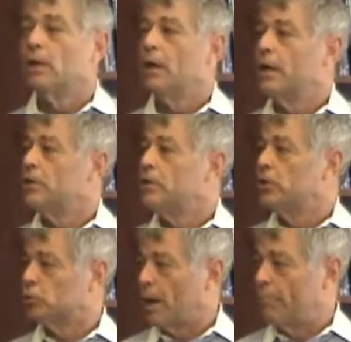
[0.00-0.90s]
to
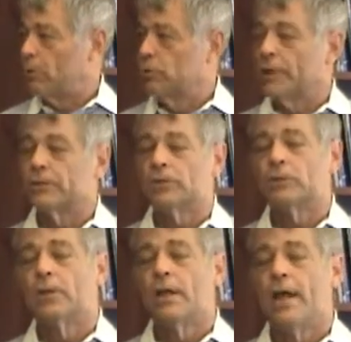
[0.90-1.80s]
describe
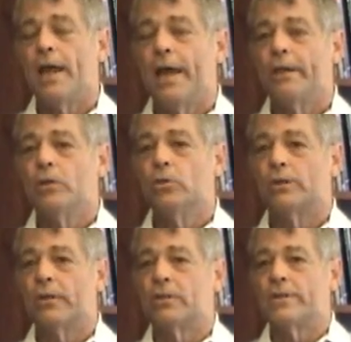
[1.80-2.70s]
processes and use
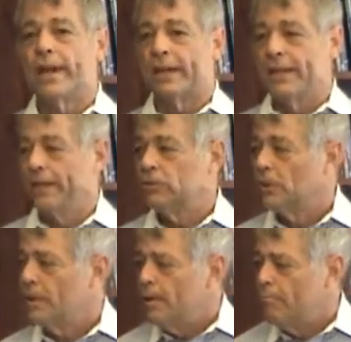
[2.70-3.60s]
other techniques.
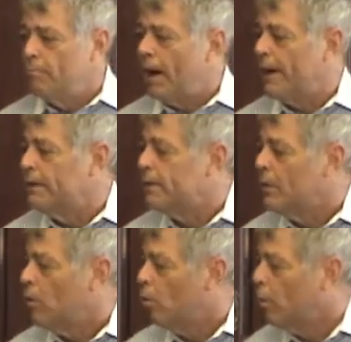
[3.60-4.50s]
But
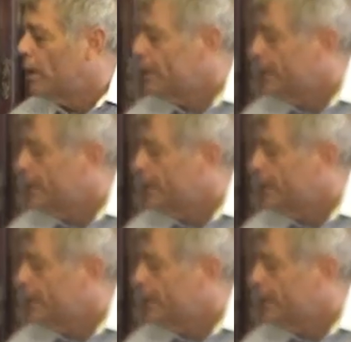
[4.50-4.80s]
one of the